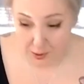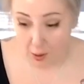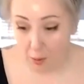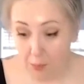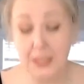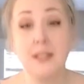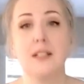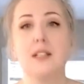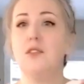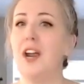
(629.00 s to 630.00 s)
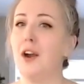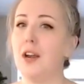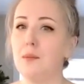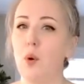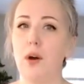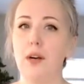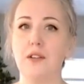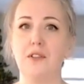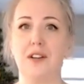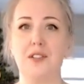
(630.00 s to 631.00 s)
So, because it is very
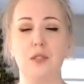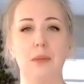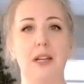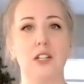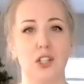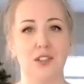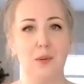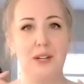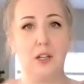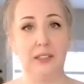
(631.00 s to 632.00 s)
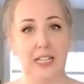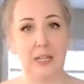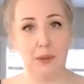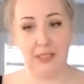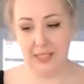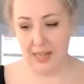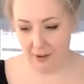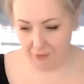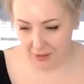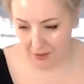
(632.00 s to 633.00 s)
important for us to make sure that we are labeling
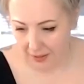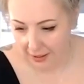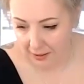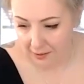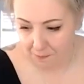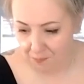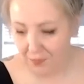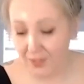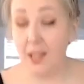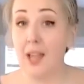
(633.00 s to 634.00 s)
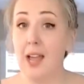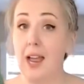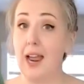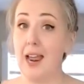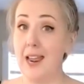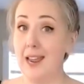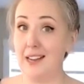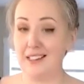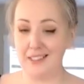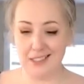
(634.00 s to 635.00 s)
everything,
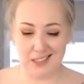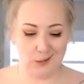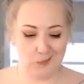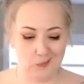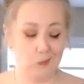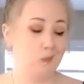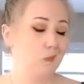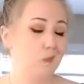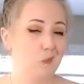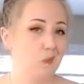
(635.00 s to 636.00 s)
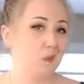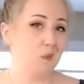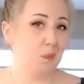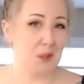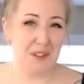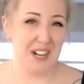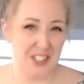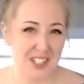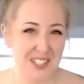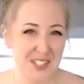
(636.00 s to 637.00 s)
and
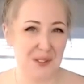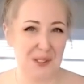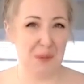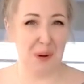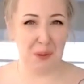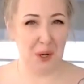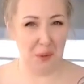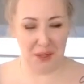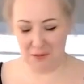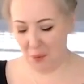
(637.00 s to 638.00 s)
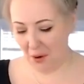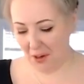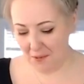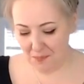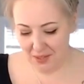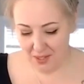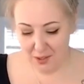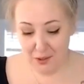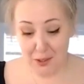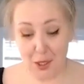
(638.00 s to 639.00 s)
perfection isn't really what we're going for.
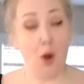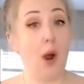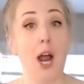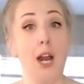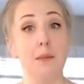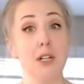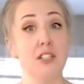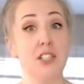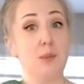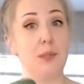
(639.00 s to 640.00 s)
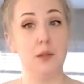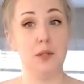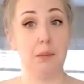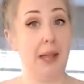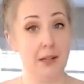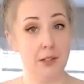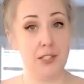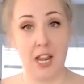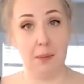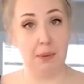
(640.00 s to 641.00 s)
So I'm going to just be using
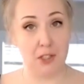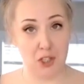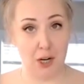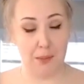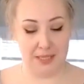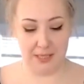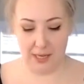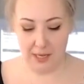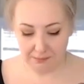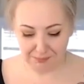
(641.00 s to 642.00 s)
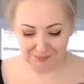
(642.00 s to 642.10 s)
painter's tape and a Sharpie today.